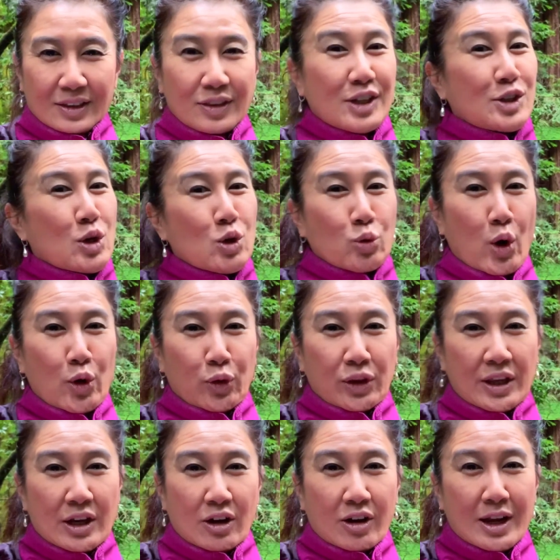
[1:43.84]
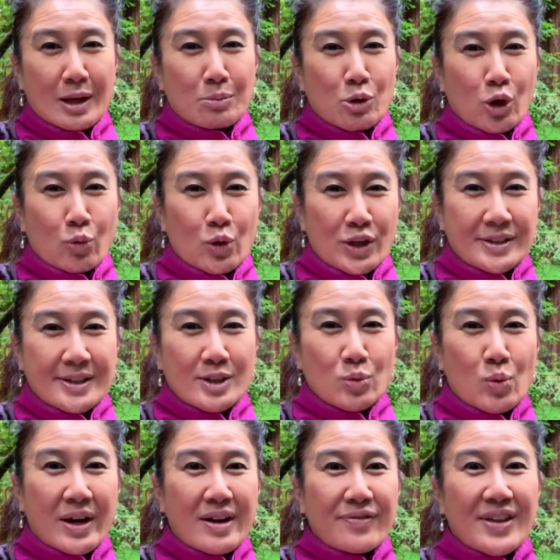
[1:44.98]
This old growth here in Muir Woods is
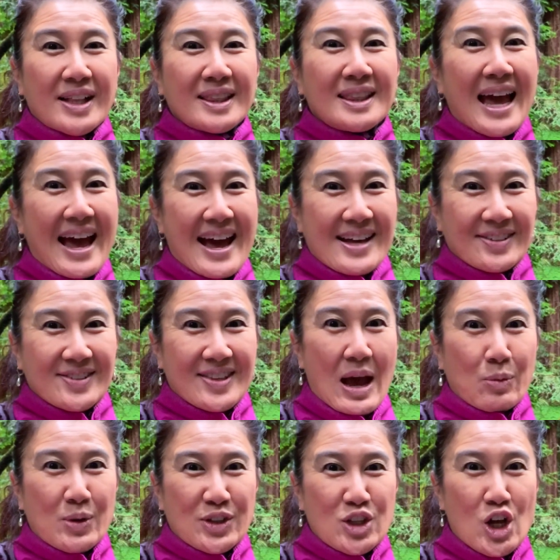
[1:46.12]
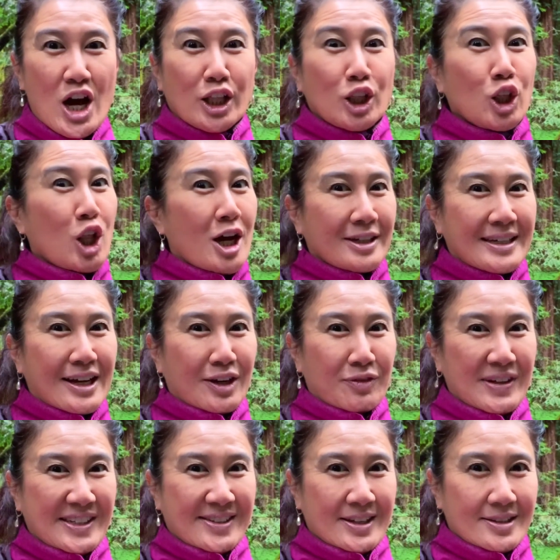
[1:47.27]
one of the last that was not logged out of
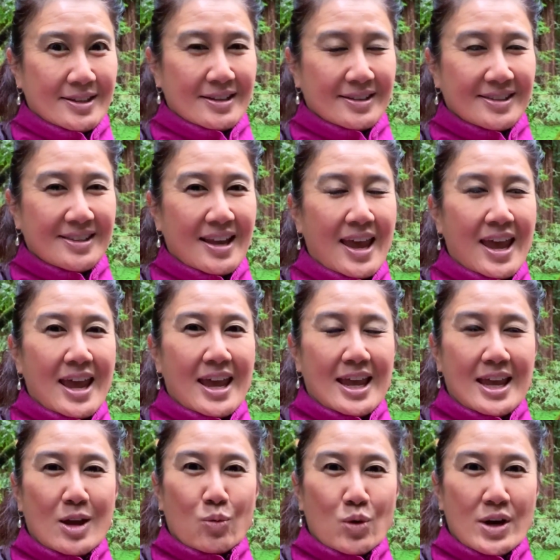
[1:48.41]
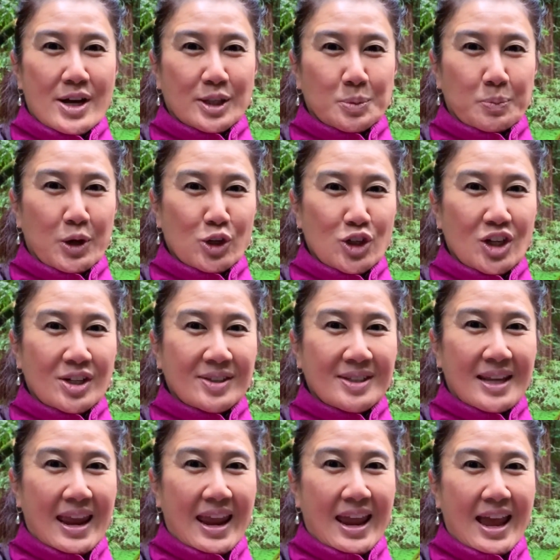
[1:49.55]
existence. It was
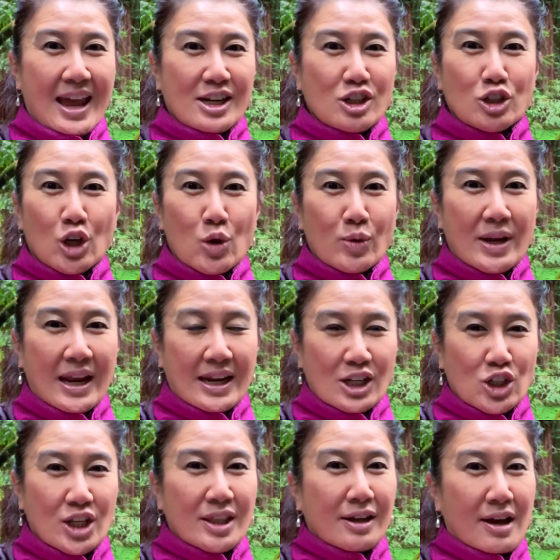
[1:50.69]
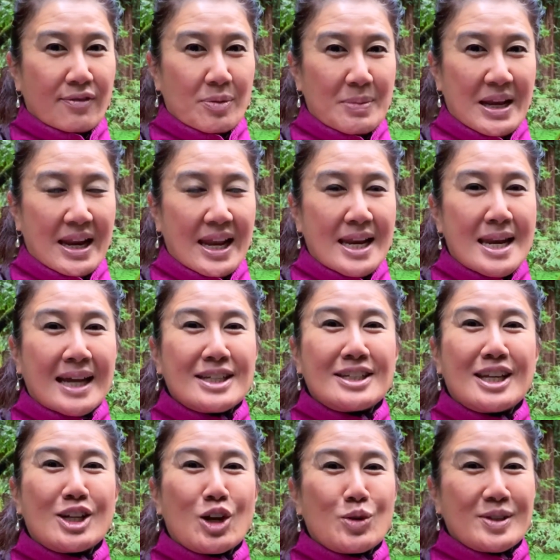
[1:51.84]
purchased and donated to the government in
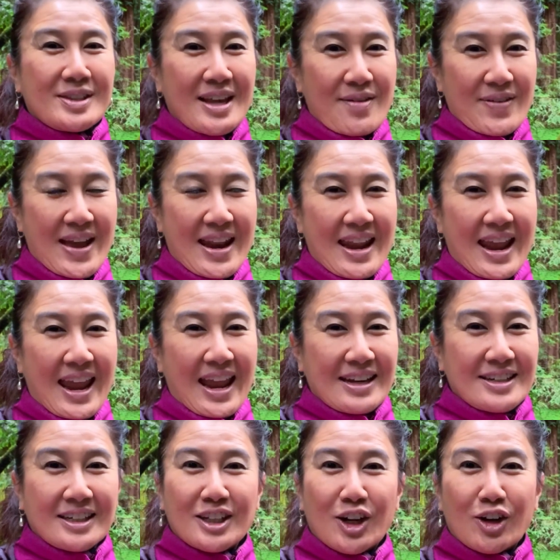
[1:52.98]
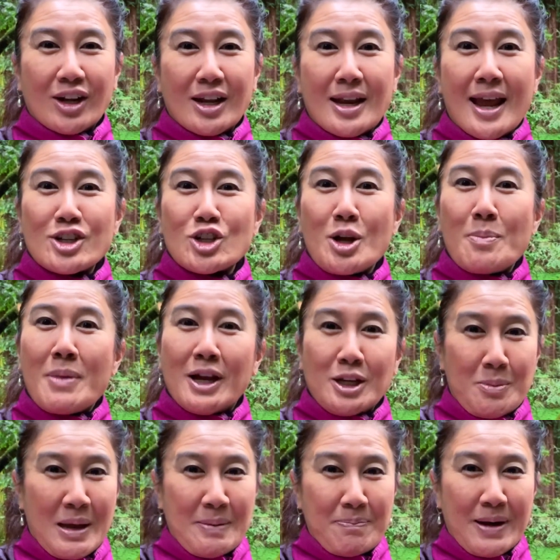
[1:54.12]
1907 and declared a national
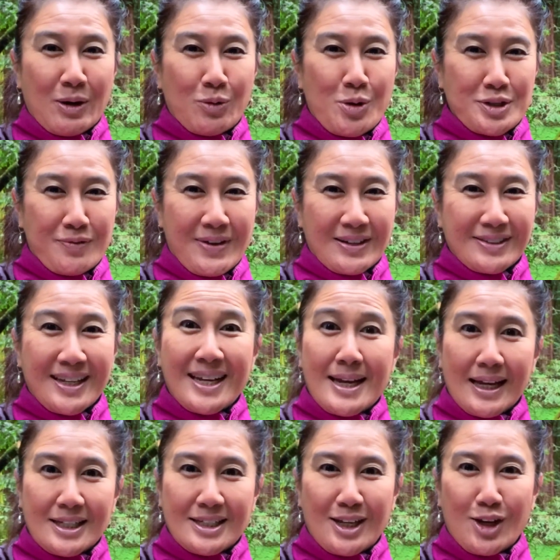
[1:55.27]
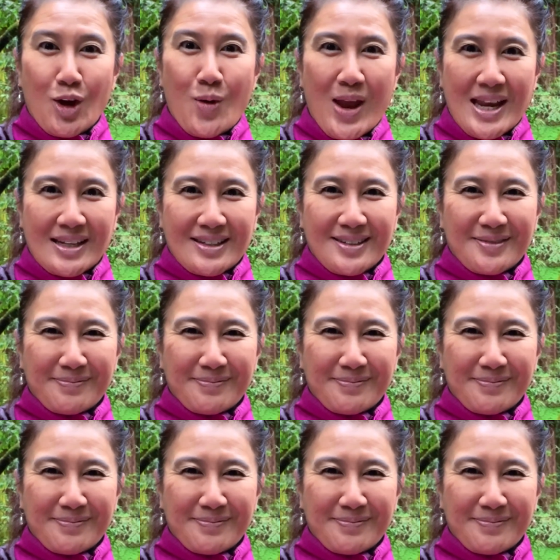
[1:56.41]
monument by Roosevelt in 1908.